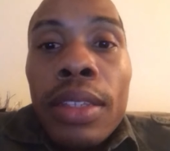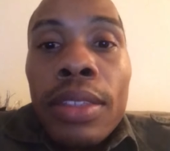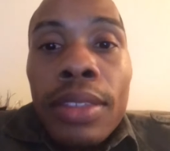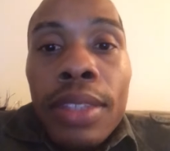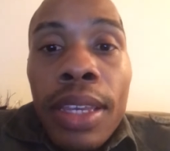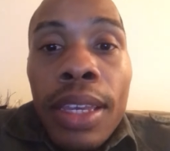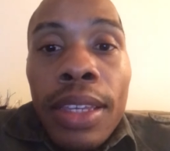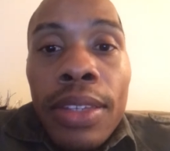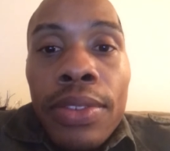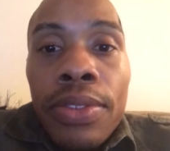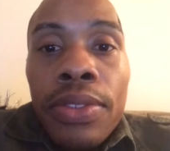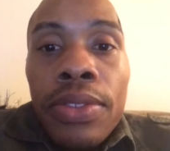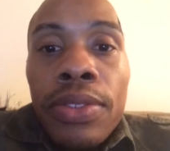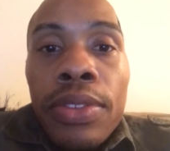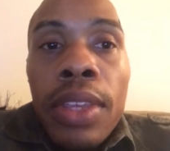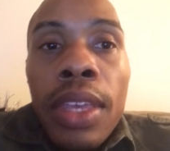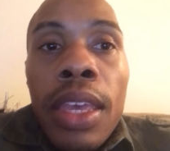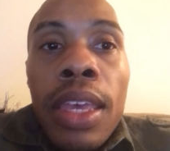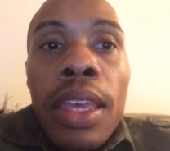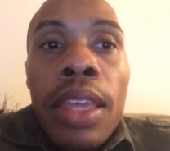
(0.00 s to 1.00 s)

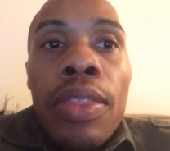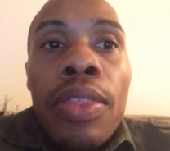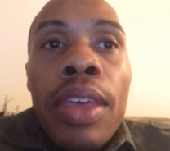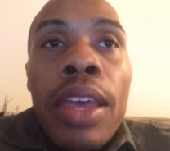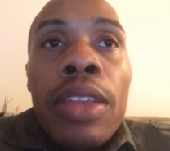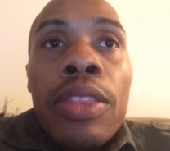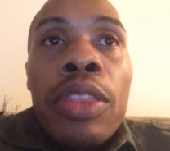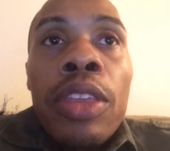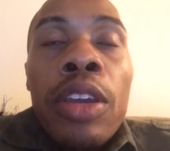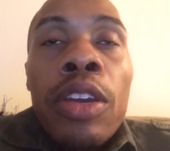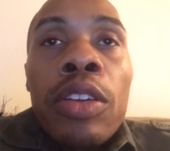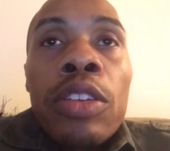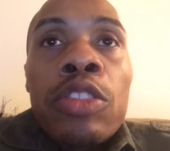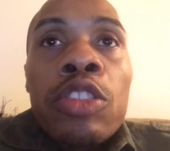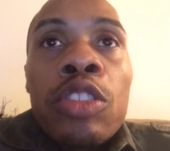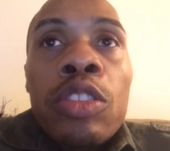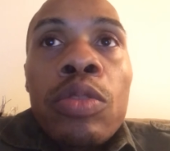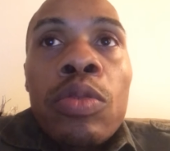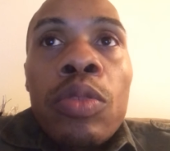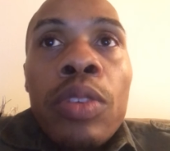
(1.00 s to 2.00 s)
tests that their
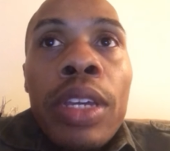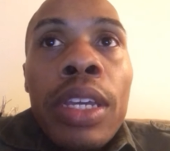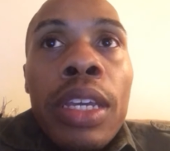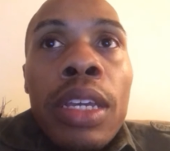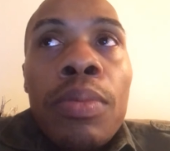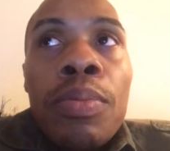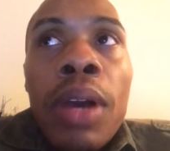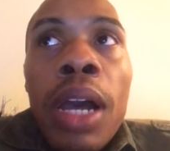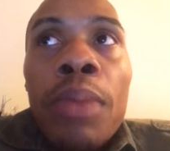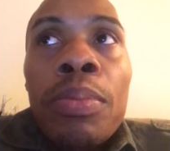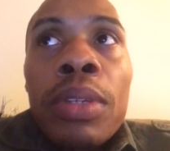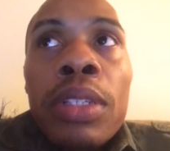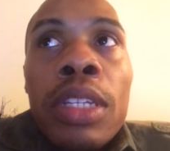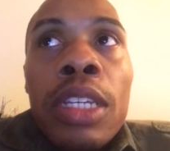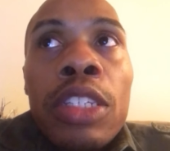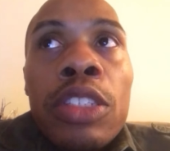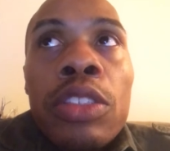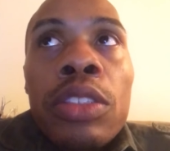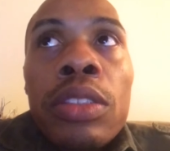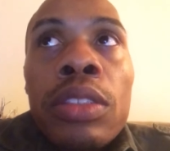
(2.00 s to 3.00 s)
general ed
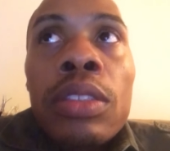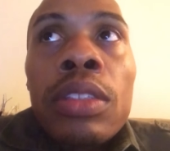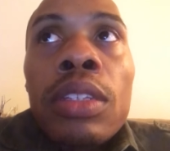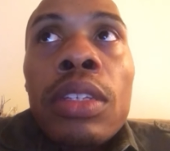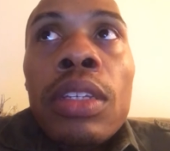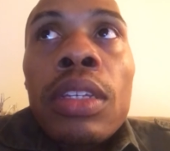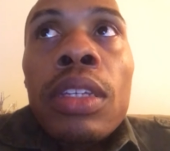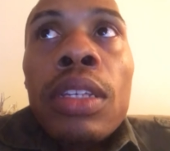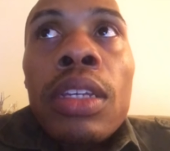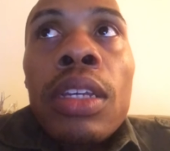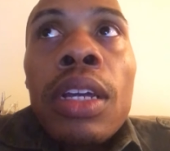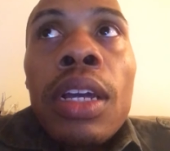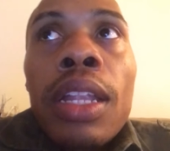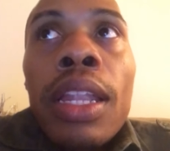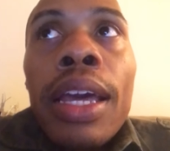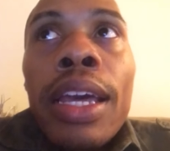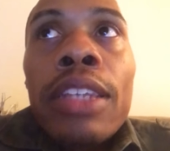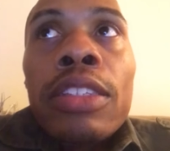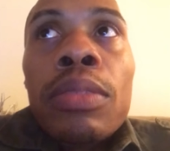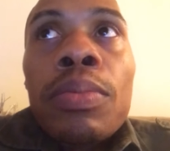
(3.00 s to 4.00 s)
population
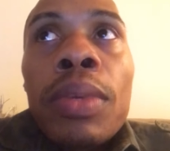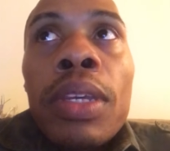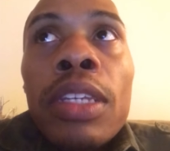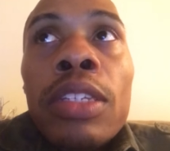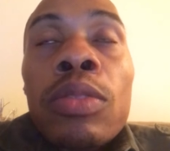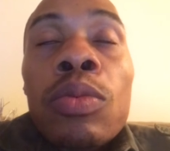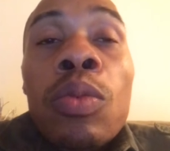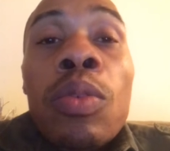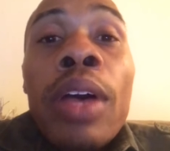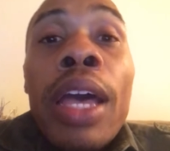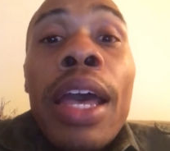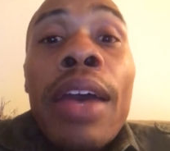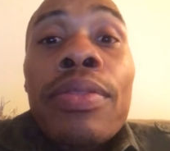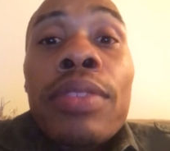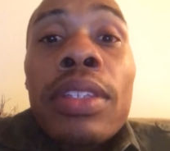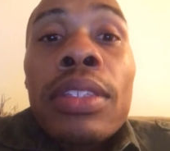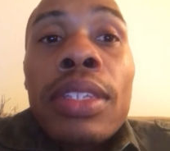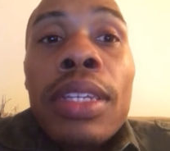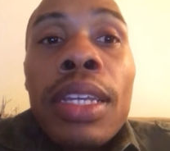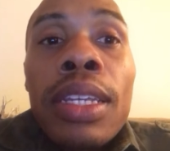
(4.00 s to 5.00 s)
classmates will have
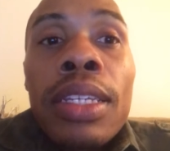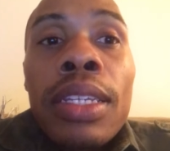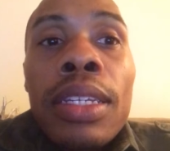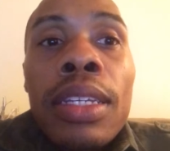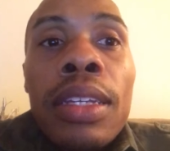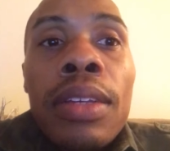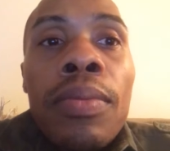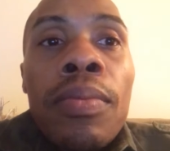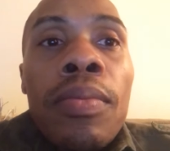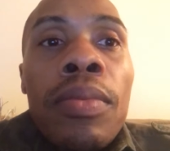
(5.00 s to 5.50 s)
to take.